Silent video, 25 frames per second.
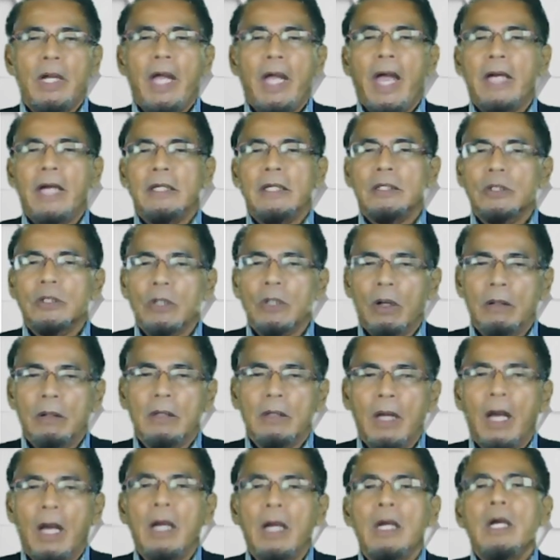And
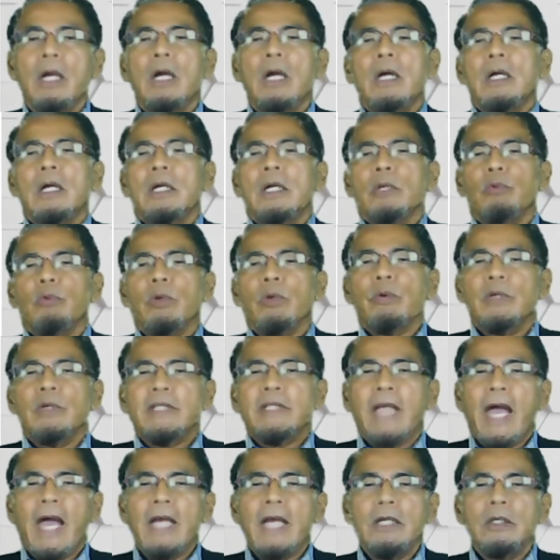Insha'Allah, we will
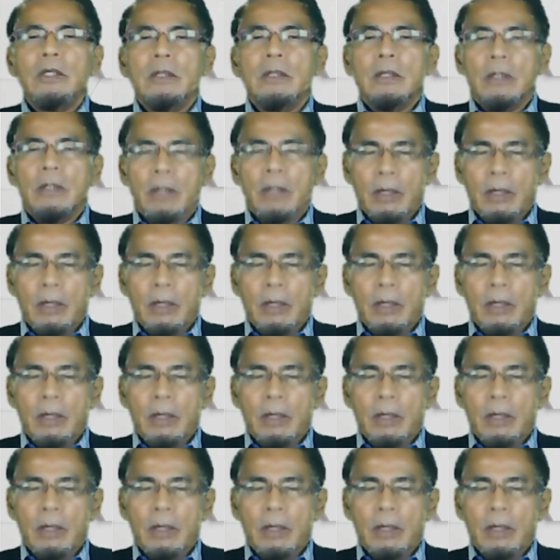then